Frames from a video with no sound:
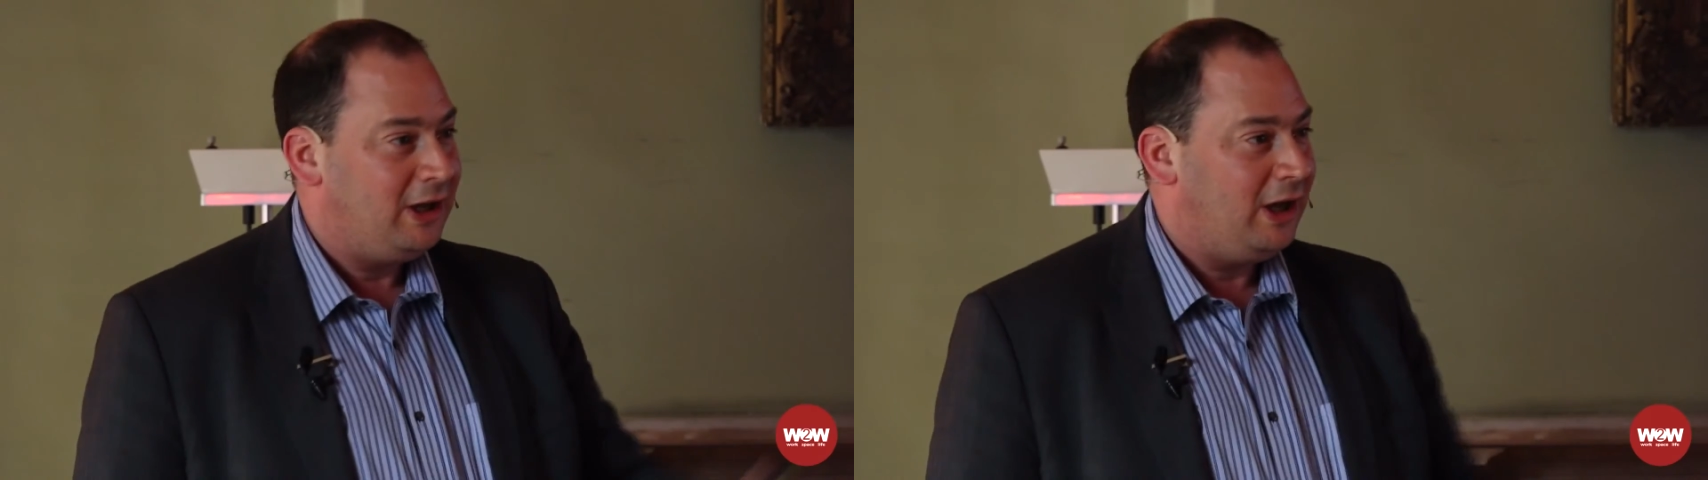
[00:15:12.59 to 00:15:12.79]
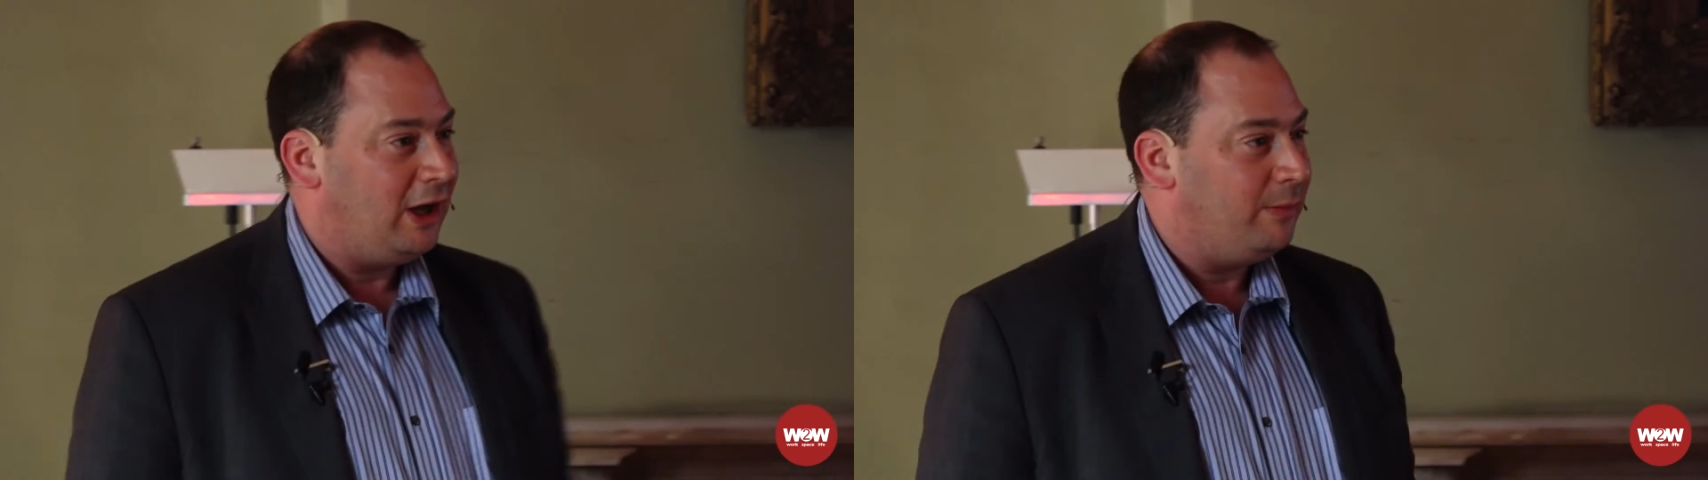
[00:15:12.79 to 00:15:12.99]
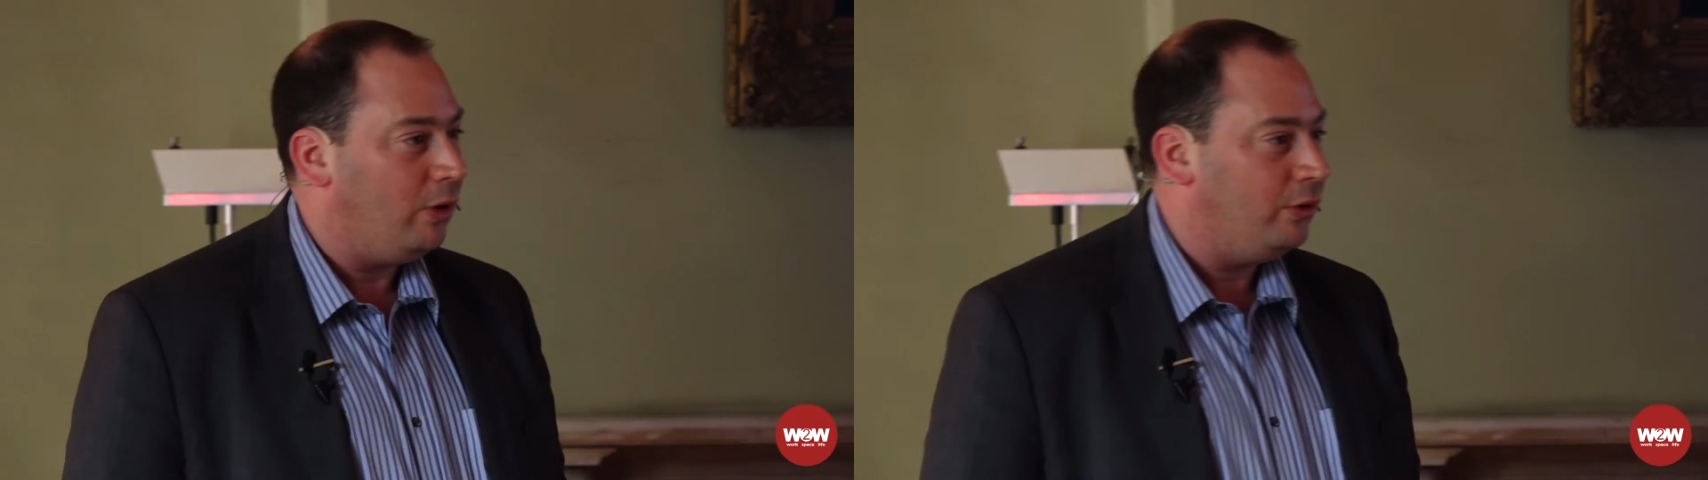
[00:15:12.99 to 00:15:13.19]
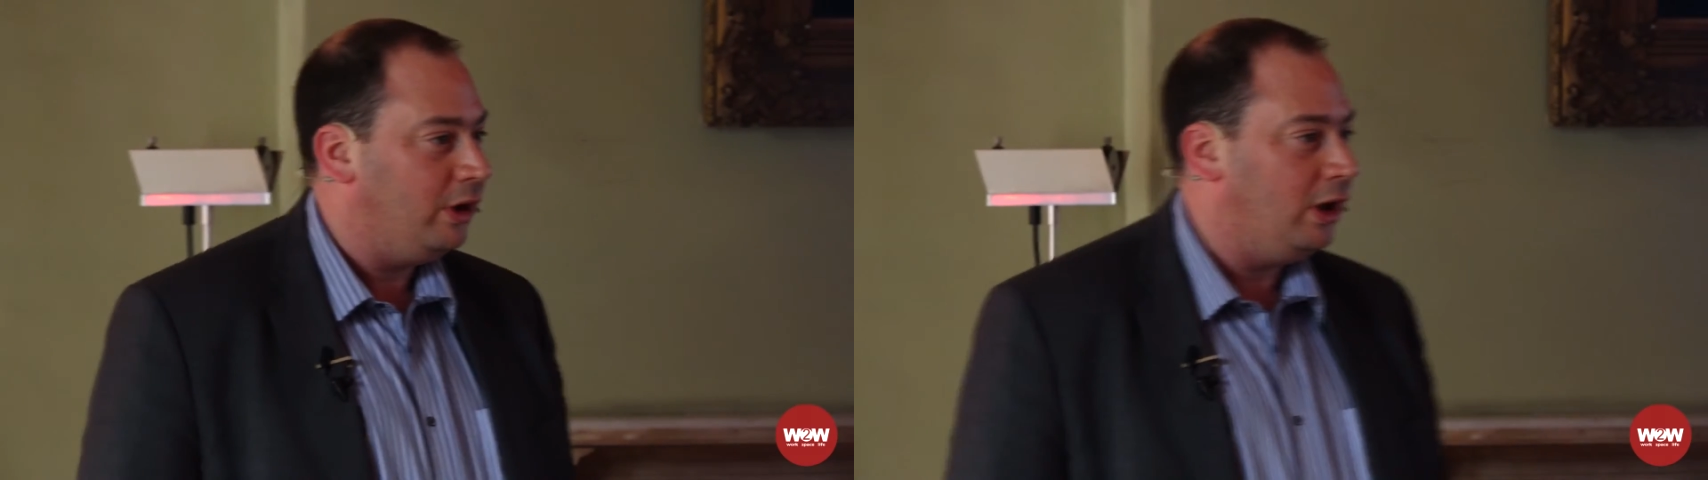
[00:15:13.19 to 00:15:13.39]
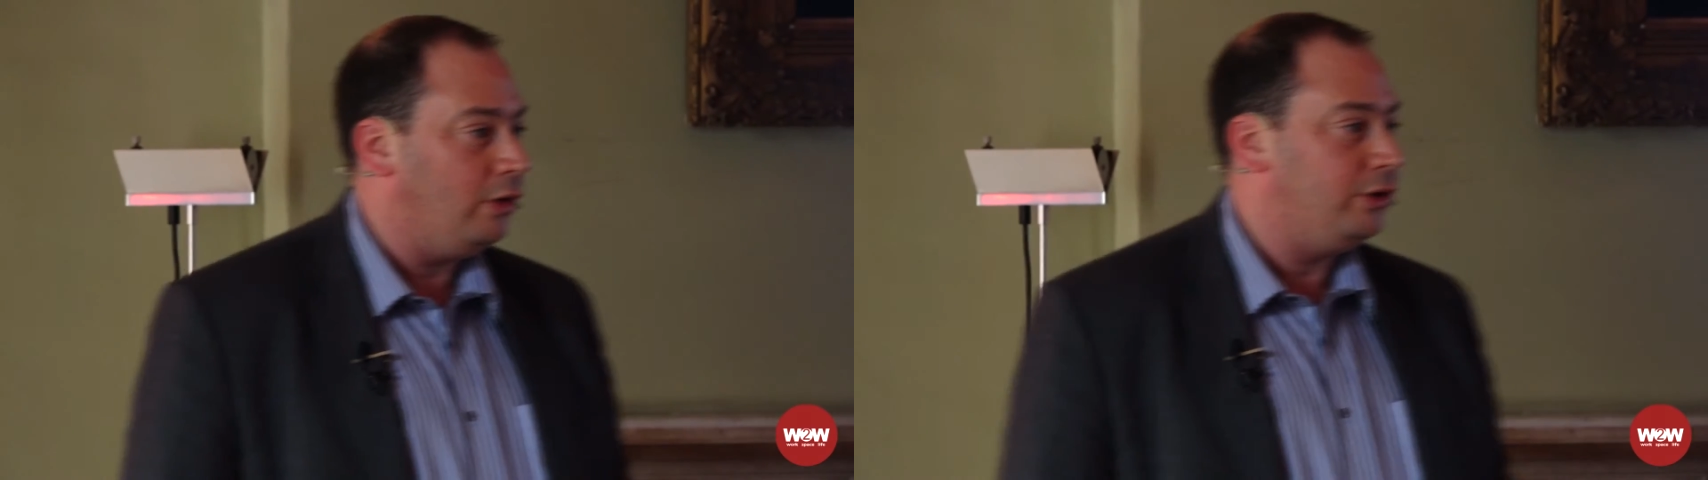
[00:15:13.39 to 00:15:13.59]

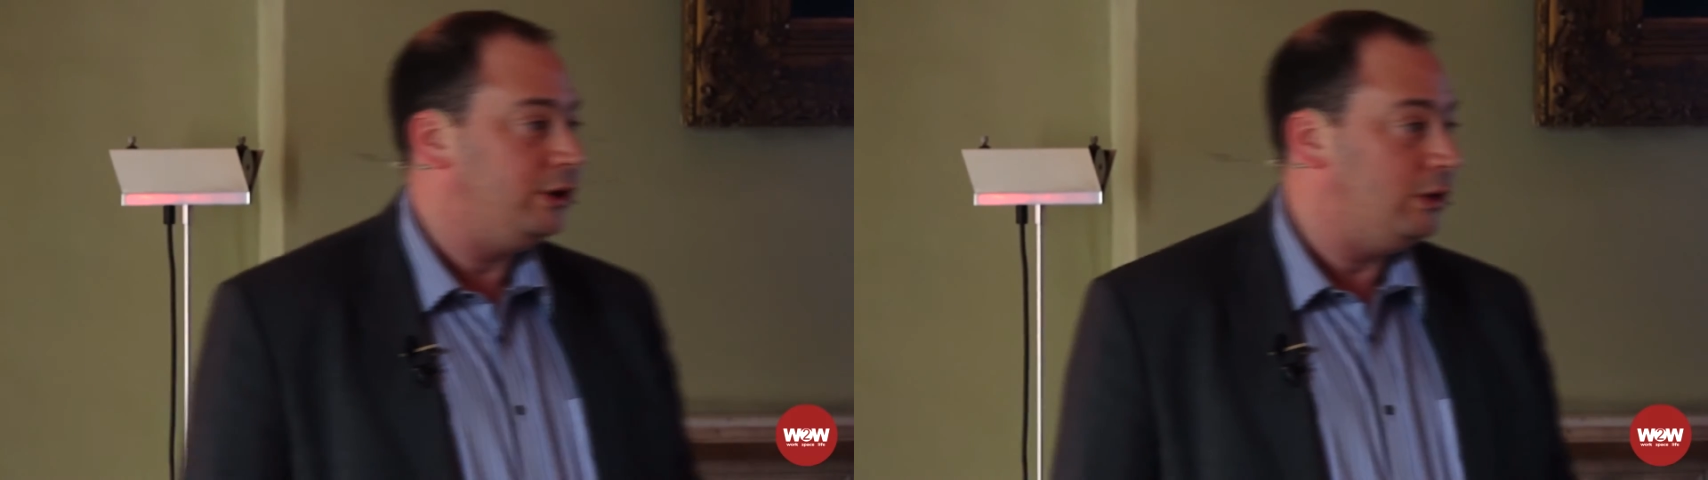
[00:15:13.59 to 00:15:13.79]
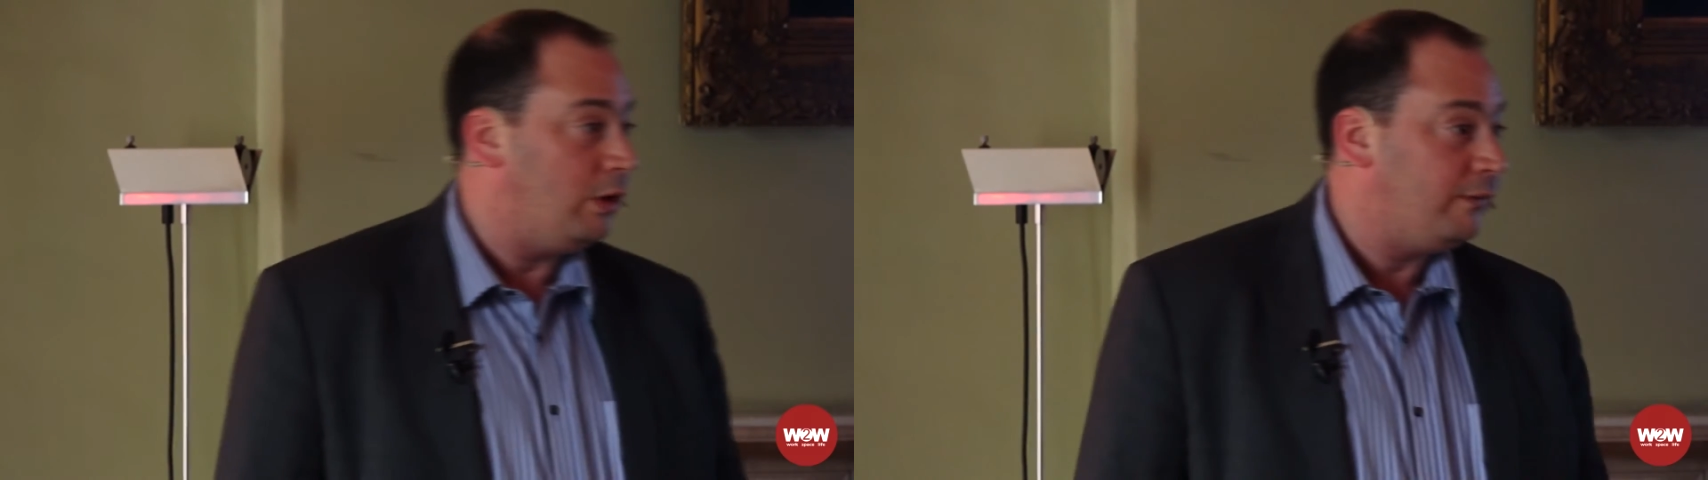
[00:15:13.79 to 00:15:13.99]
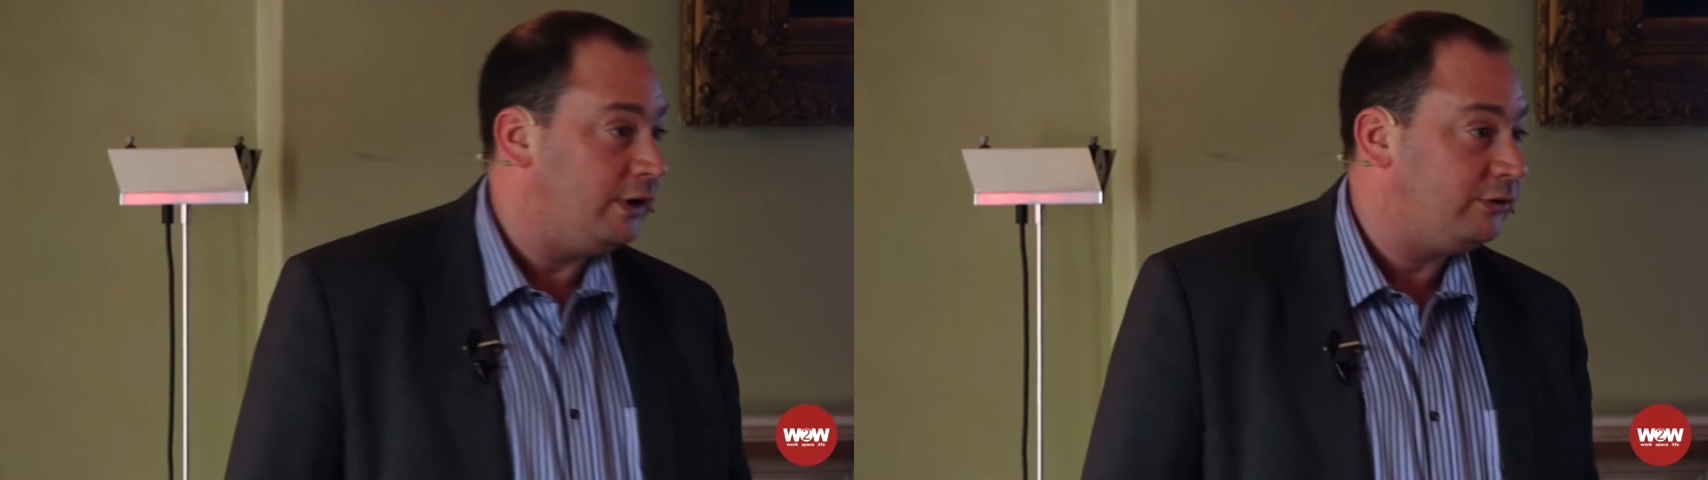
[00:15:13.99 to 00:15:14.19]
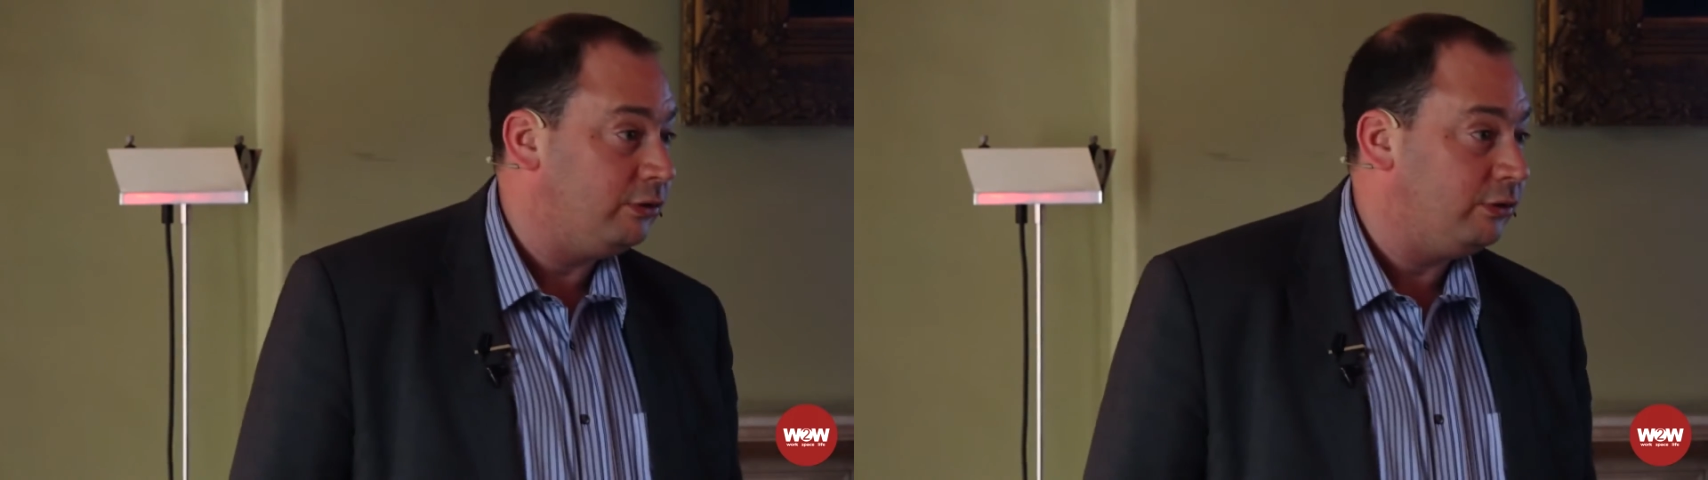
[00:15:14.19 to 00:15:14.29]
on a new office